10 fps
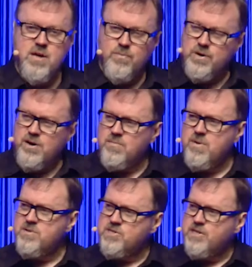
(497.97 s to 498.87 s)
but I
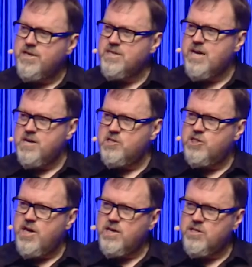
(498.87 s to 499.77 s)
remember sitting down and
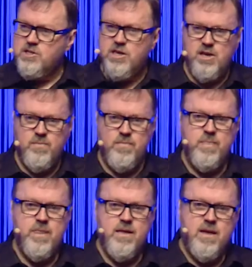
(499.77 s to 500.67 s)
chatting to him
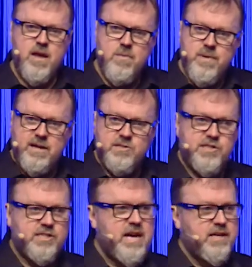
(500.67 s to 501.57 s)
about
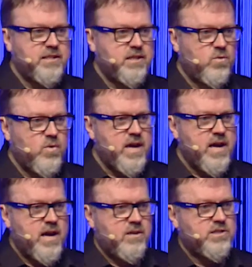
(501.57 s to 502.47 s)
starting The
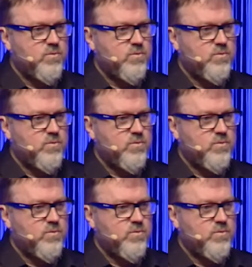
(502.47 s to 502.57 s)
Warehouse.